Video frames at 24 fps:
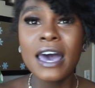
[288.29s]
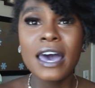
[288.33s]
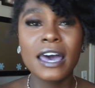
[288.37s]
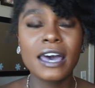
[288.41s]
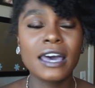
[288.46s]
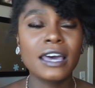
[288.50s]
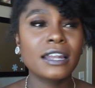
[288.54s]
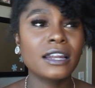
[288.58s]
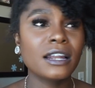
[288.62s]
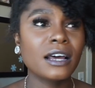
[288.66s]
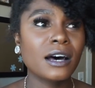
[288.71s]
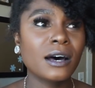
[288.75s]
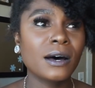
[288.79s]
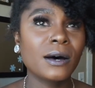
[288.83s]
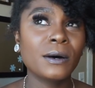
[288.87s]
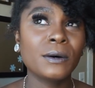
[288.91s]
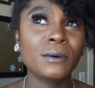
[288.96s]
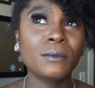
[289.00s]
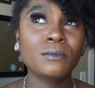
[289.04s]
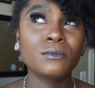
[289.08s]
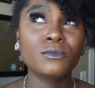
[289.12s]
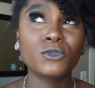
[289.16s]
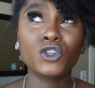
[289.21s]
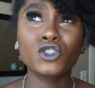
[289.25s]

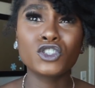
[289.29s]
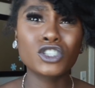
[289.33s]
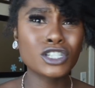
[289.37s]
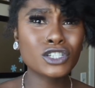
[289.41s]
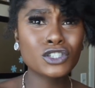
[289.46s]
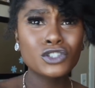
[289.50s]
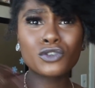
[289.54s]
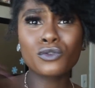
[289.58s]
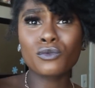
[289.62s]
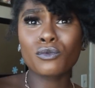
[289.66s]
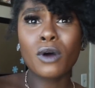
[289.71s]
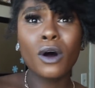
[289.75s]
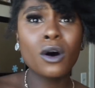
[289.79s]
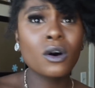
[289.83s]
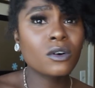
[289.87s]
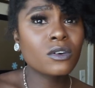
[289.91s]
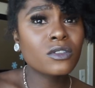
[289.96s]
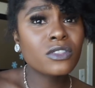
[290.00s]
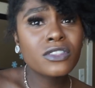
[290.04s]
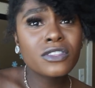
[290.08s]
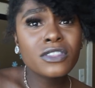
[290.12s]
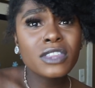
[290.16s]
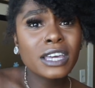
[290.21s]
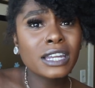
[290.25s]
and just
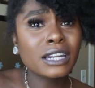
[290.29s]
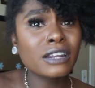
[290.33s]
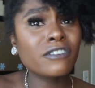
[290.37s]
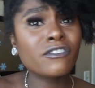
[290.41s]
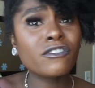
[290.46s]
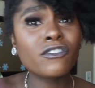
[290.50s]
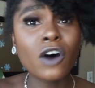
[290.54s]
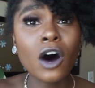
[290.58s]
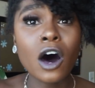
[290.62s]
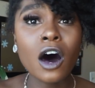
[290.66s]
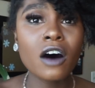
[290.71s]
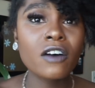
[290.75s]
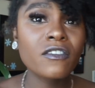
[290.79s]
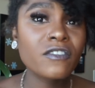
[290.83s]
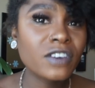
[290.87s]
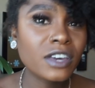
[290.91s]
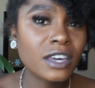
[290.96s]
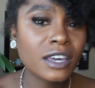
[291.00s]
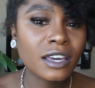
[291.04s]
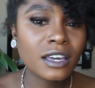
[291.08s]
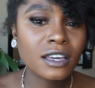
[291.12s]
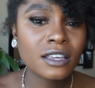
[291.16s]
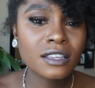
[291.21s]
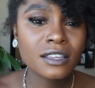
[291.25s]
growth and
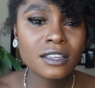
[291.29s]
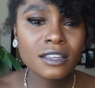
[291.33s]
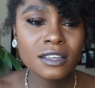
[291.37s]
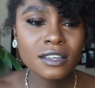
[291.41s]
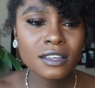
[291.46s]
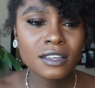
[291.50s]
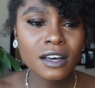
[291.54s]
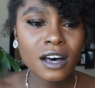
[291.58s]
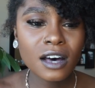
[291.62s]
evolving,